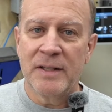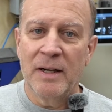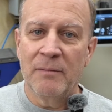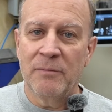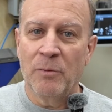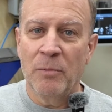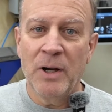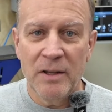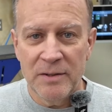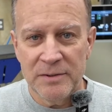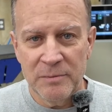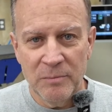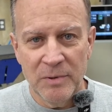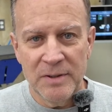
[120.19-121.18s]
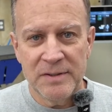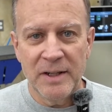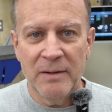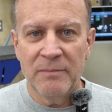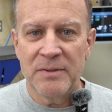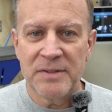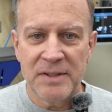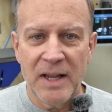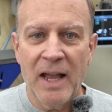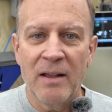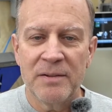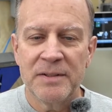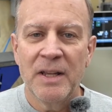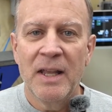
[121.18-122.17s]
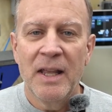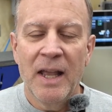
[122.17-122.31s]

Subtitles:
set up for rails and one set up for stiles.